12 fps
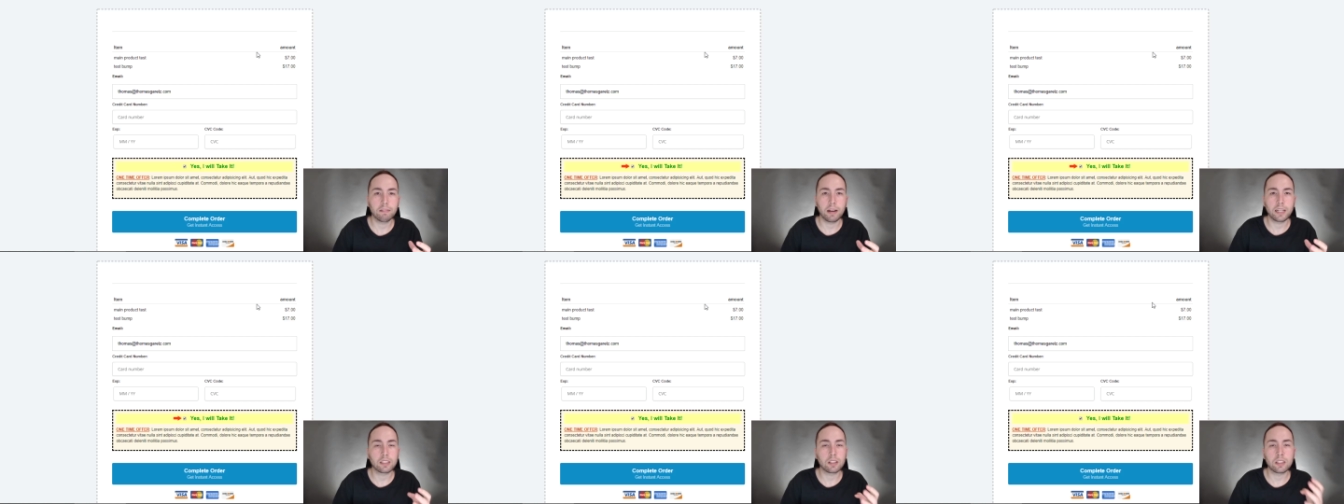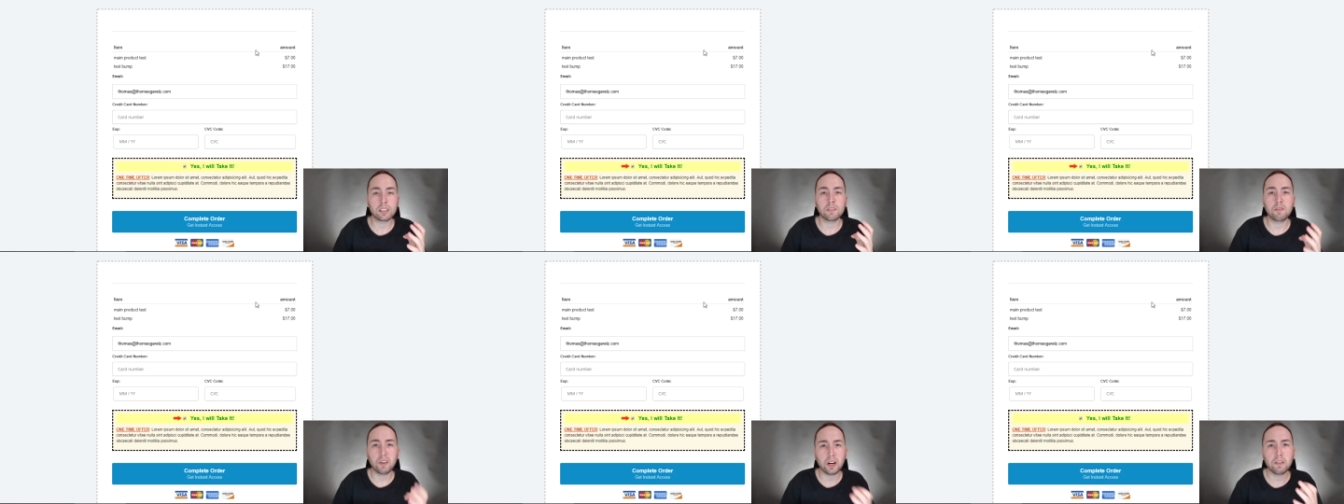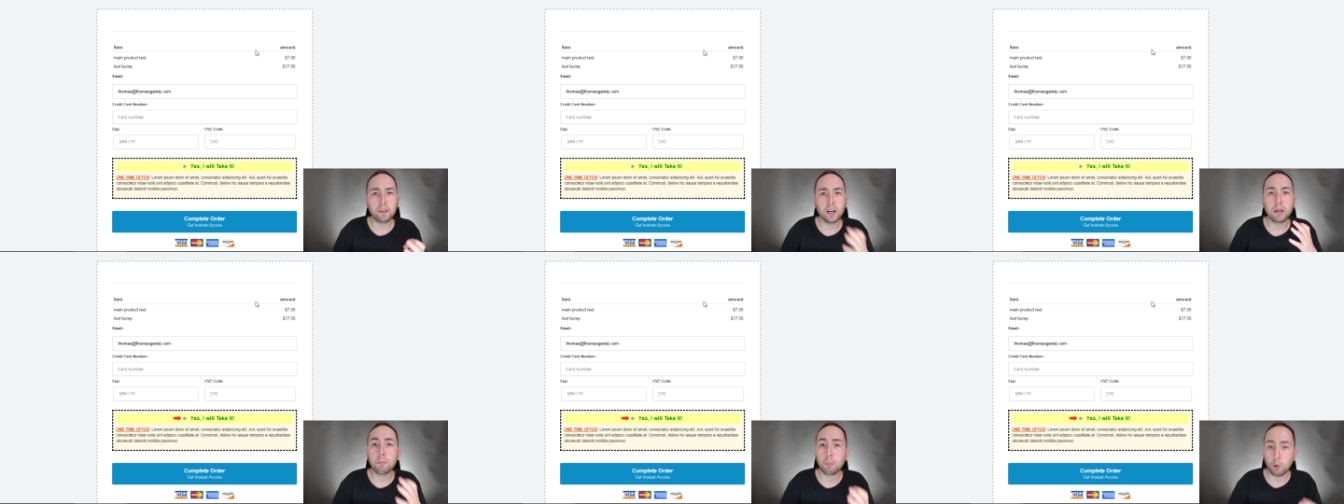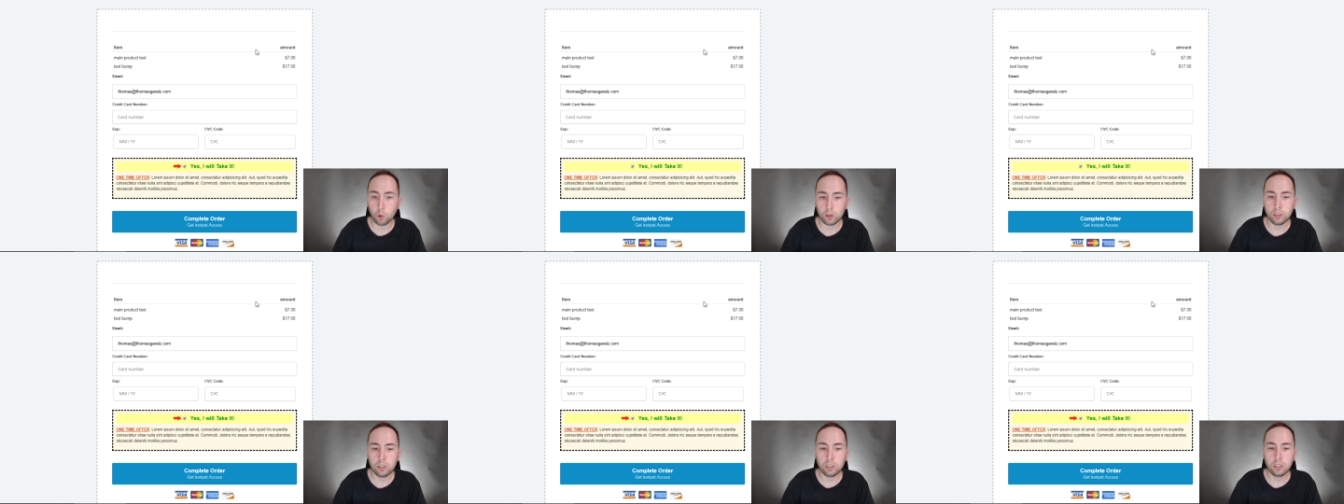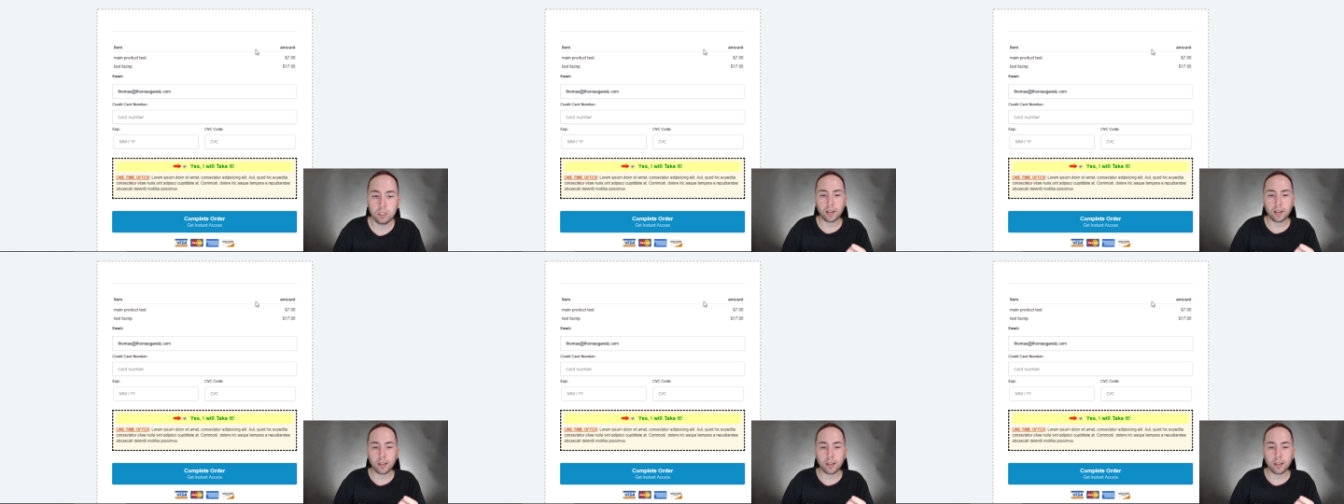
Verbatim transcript: right? So this is very, very important,